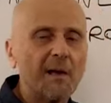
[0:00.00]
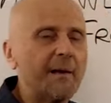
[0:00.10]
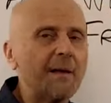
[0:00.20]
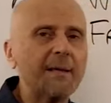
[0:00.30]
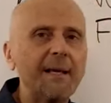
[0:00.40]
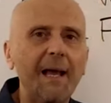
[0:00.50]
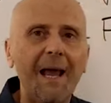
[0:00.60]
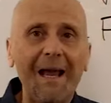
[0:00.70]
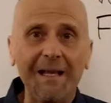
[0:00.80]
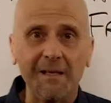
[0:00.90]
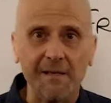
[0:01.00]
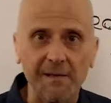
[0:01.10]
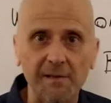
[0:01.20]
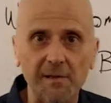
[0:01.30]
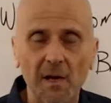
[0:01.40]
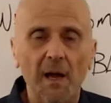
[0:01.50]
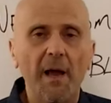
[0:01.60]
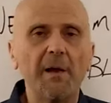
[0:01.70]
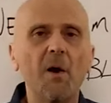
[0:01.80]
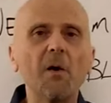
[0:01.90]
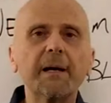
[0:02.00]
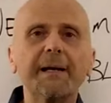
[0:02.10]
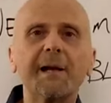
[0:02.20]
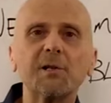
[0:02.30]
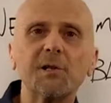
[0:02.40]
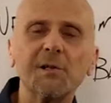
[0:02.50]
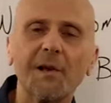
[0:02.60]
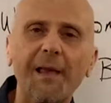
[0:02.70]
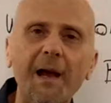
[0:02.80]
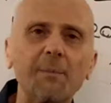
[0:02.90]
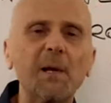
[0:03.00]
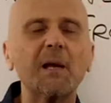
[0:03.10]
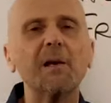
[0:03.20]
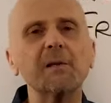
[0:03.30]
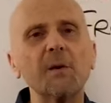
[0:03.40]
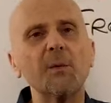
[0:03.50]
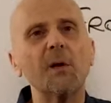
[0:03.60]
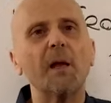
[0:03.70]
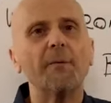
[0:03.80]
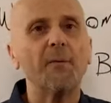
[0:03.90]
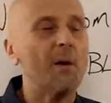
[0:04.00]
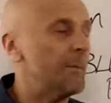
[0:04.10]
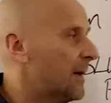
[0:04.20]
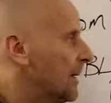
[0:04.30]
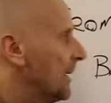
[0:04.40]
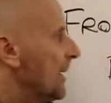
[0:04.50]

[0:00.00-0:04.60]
Nothing ends. And all connections are there because even from a,